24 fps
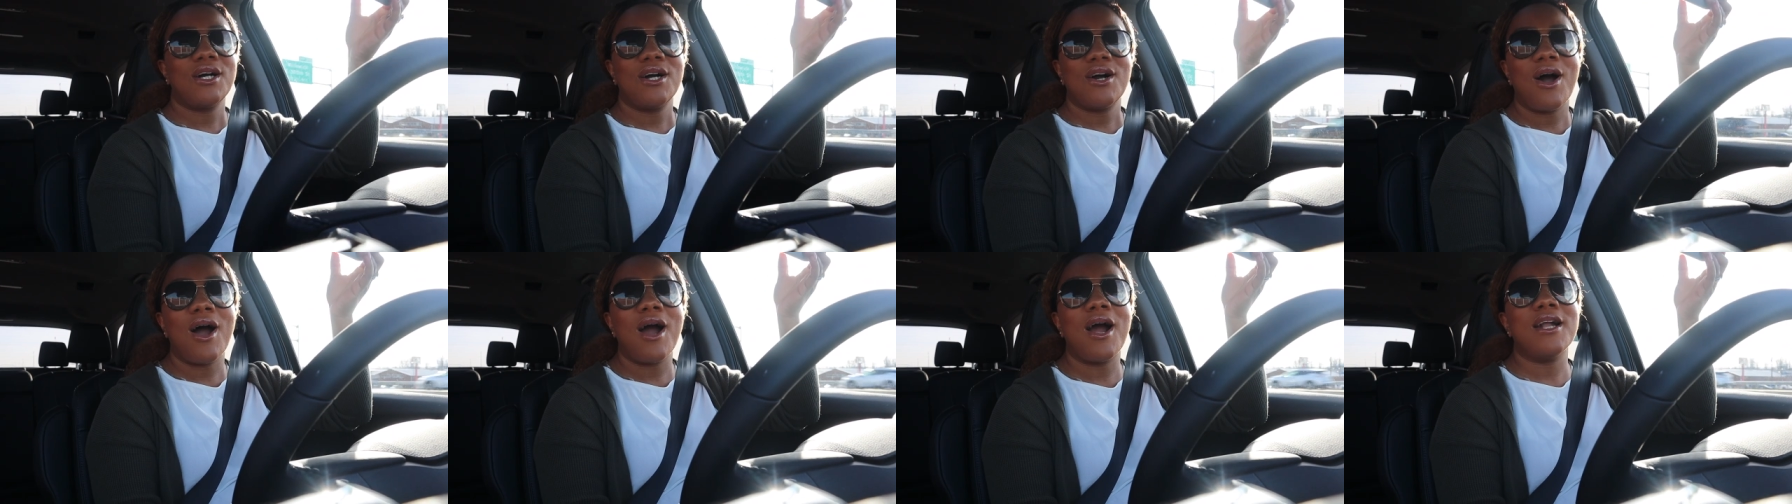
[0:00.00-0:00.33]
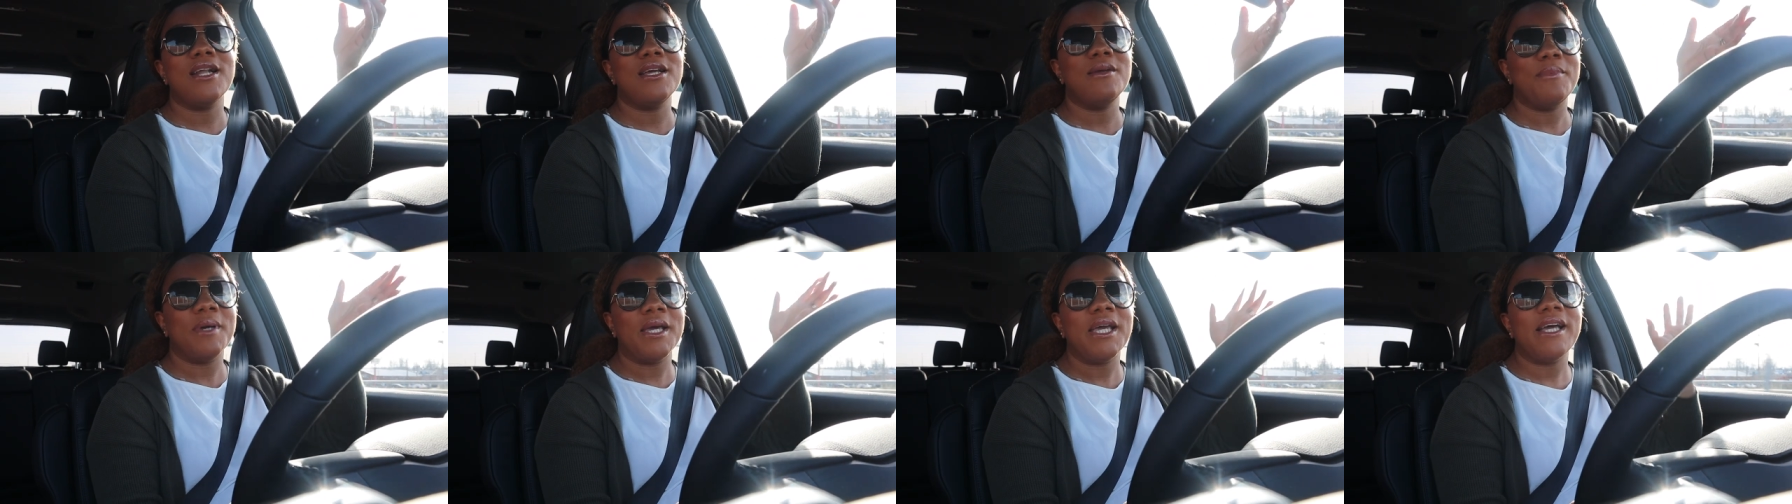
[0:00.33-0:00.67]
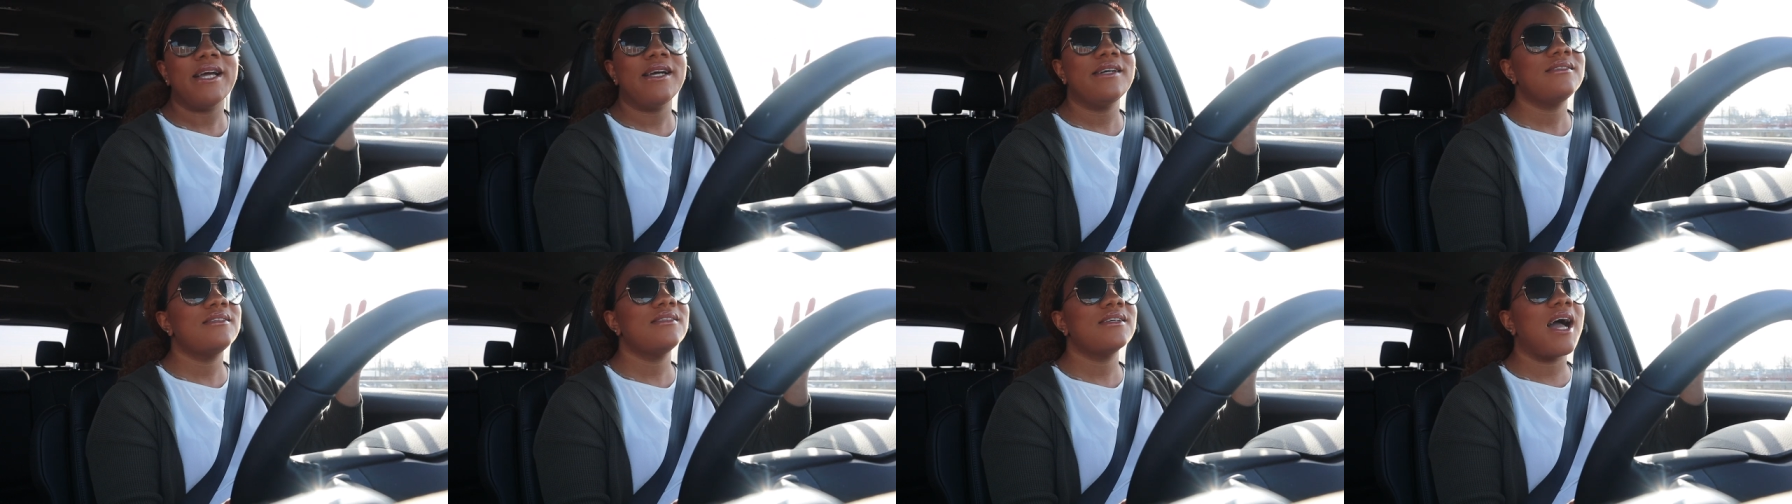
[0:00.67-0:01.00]
Cardi B.
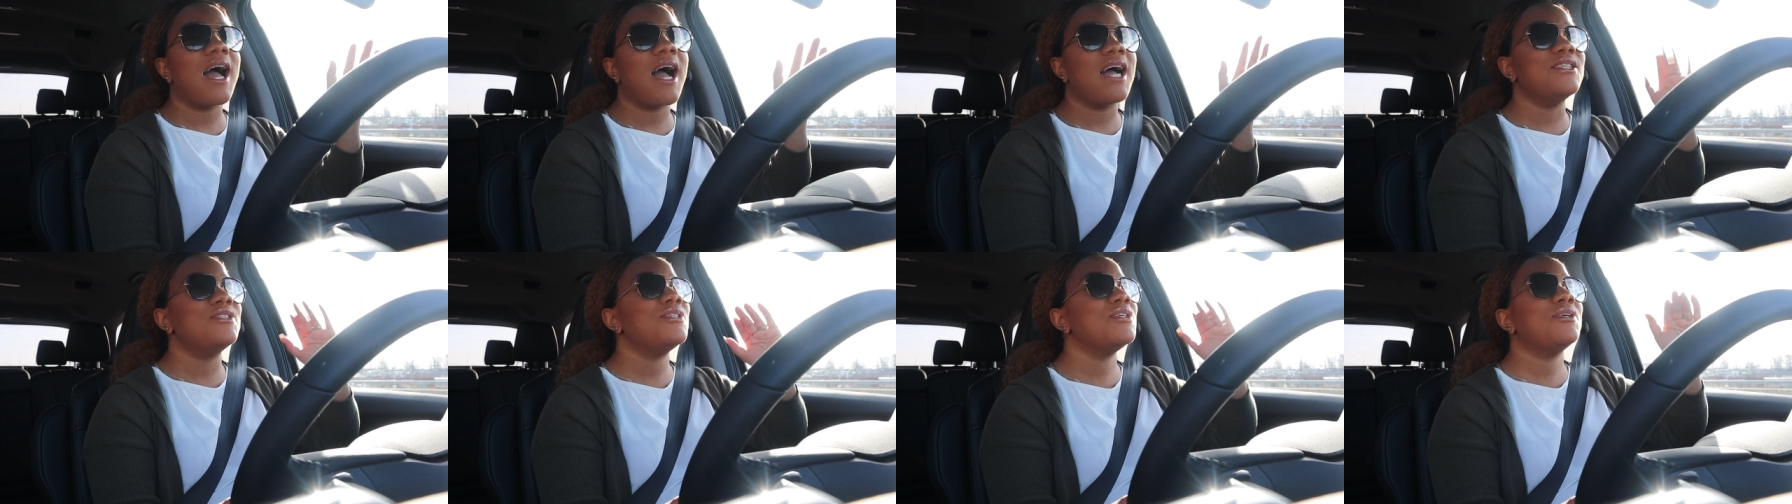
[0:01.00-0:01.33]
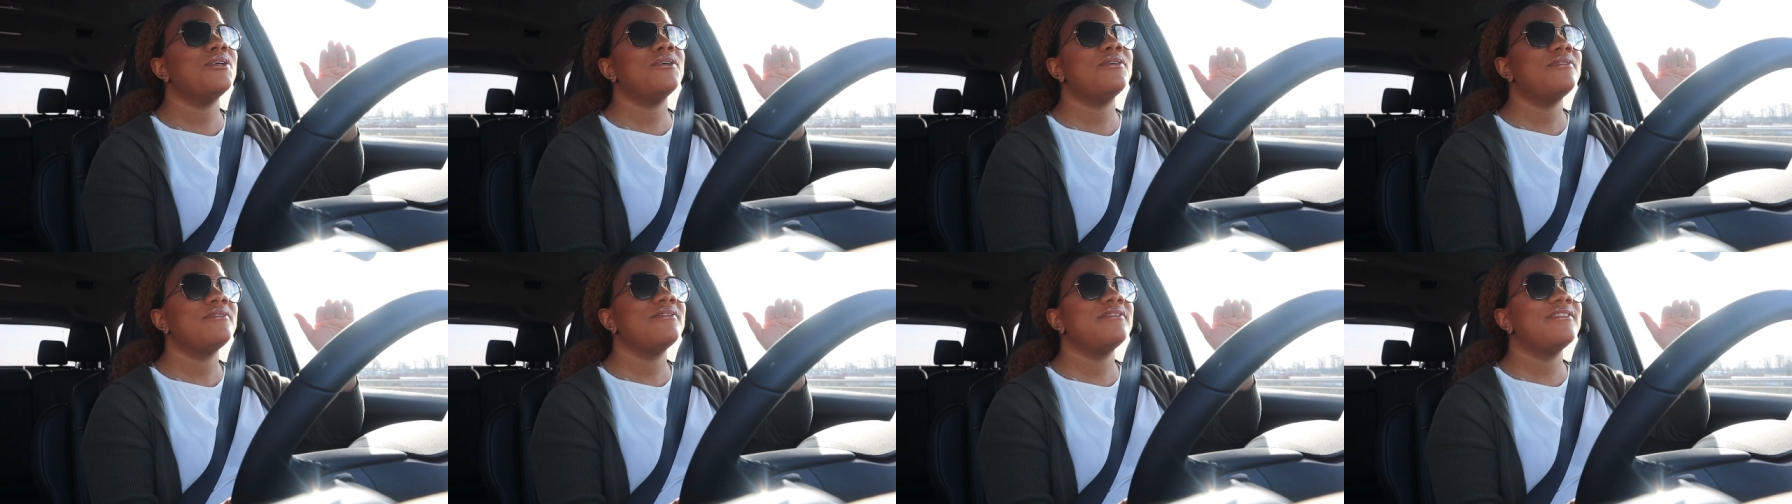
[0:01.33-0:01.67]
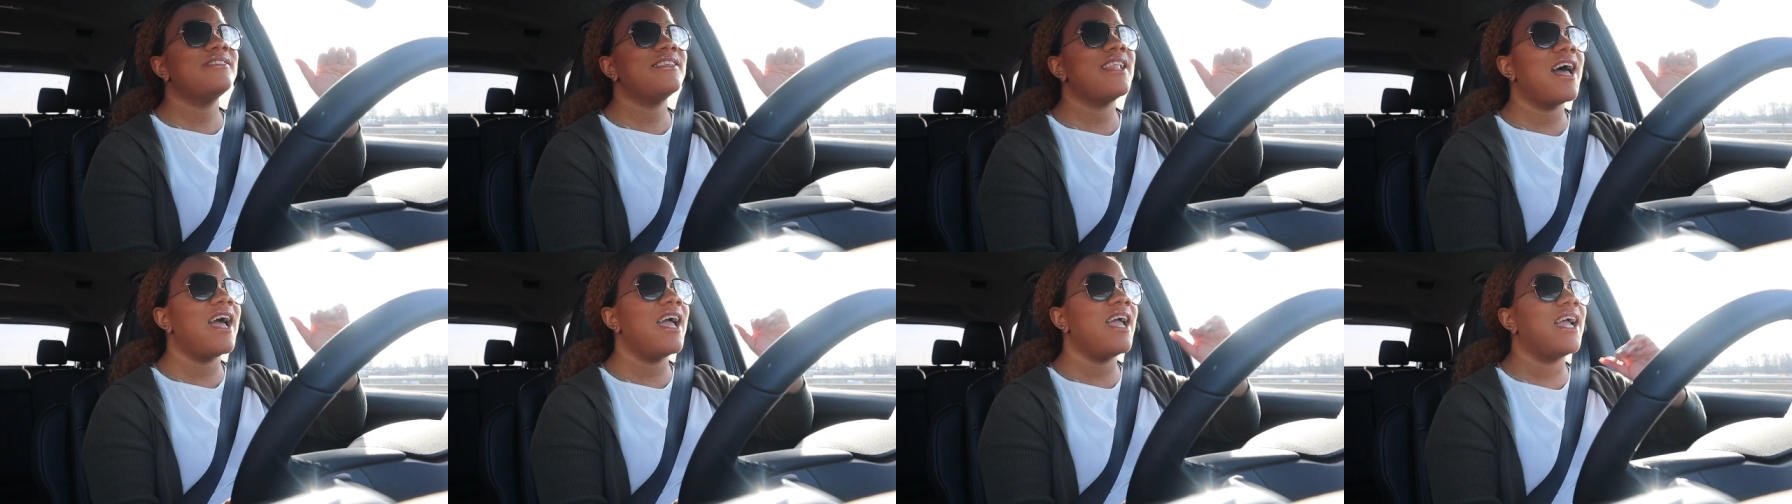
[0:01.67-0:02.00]
I do.
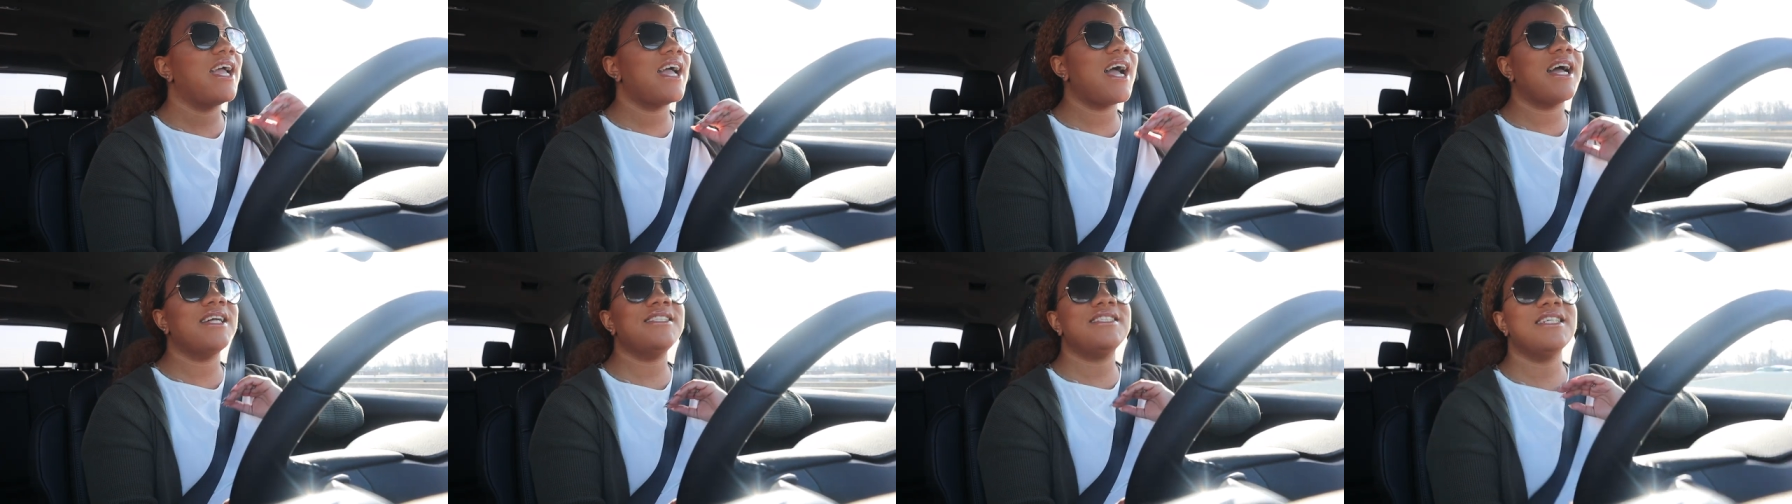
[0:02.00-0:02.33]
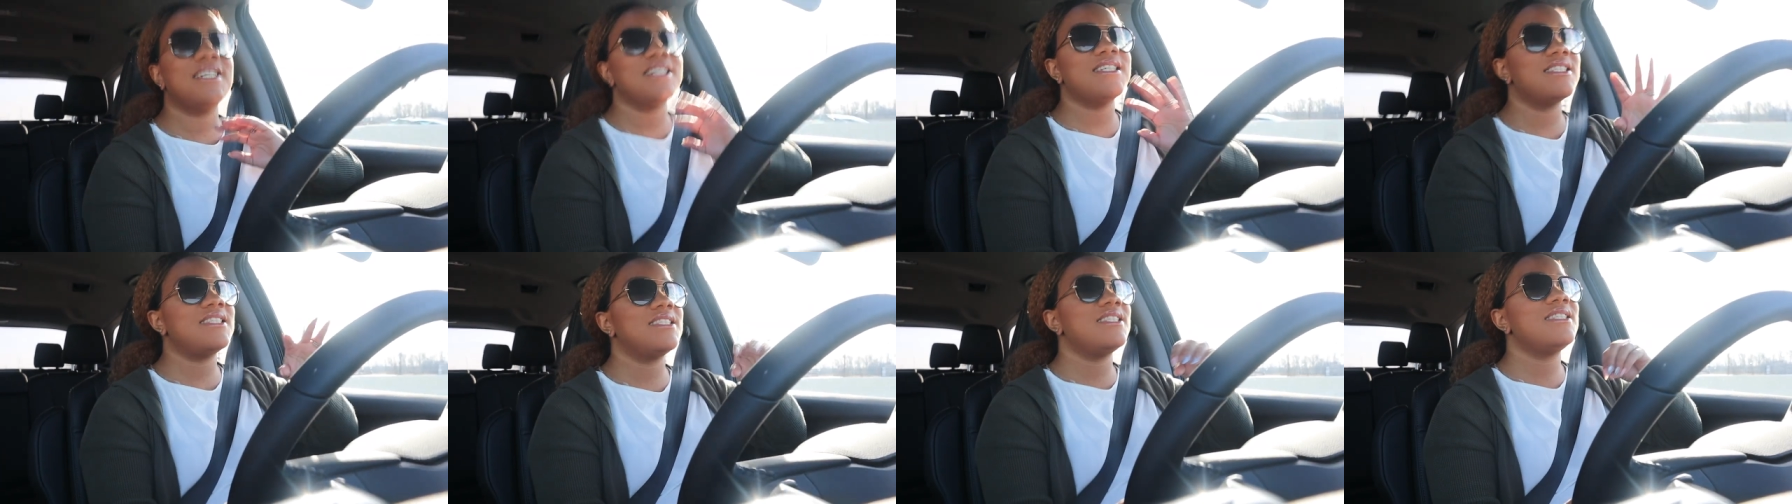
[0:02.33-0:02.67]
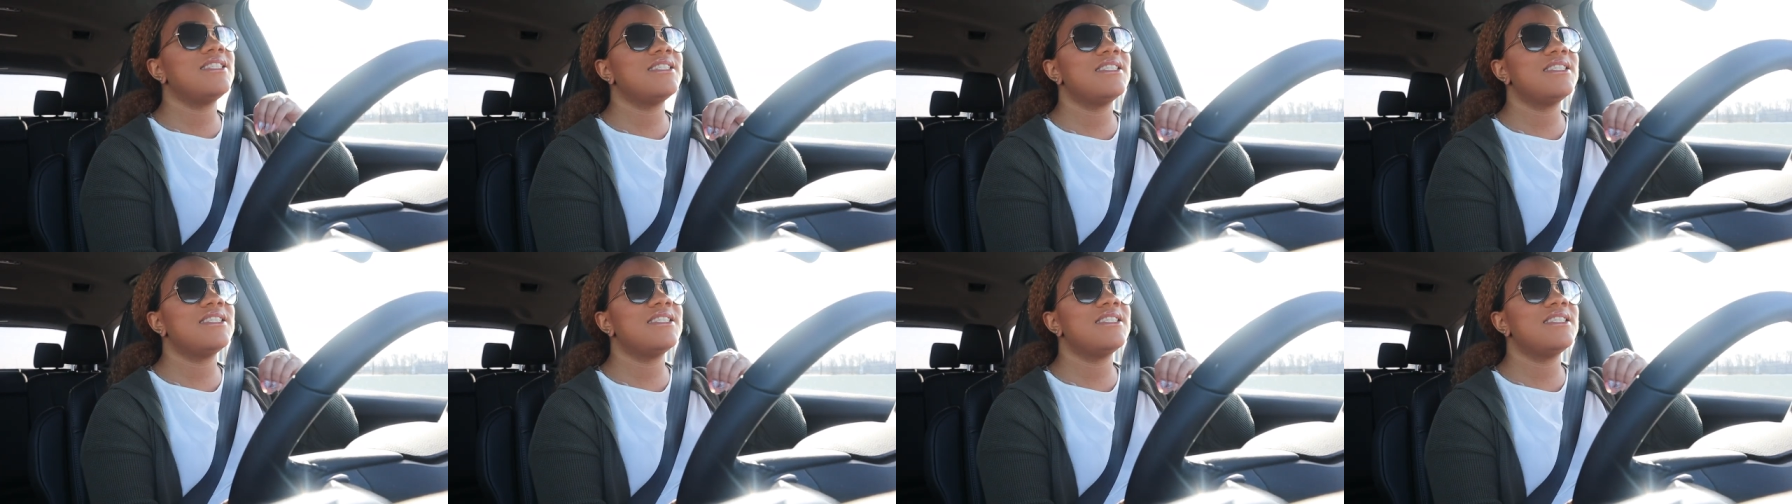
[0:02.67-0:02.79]
Like, I just,